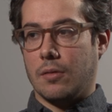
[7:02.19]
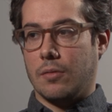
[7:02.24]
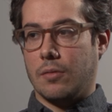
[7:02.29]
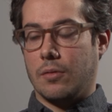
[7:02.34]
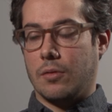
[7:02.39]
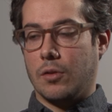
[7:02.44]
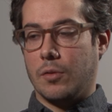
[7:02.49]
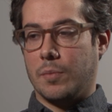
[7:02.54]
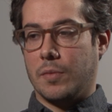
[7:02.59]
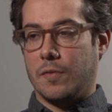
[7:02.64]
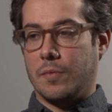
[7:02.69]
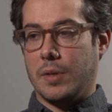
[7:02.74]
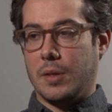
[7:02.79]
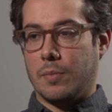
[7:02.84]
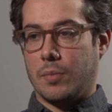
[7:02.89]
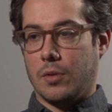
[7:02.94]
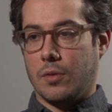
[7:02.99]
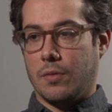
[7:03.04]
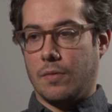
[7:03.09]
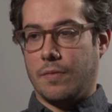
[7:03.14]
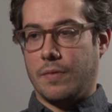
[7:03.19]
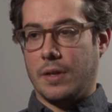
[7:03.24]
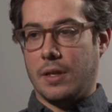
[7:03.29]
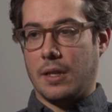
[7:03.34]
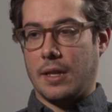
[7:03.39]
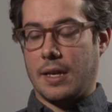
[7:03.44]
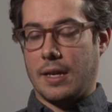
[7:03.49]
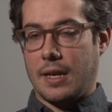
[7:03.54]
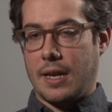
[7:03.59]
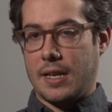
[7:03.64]
group of people who feel
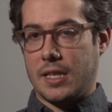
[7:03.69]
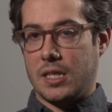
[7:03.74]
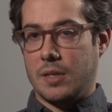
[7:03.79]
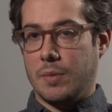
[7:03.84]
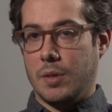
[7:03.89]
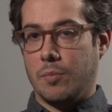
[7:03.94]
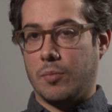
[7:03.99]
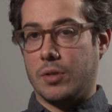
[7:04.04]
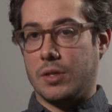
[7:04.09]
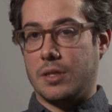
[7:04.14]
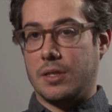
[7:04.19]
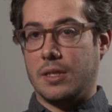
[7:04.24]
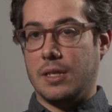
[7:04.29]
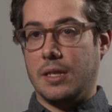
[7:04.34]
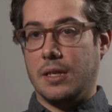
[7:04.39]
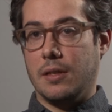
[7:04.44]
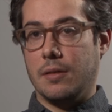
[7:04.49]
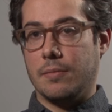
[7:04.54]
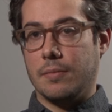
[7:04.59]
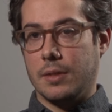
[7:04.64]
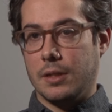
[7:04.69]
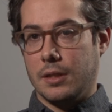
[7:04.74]
like it has to be pristine.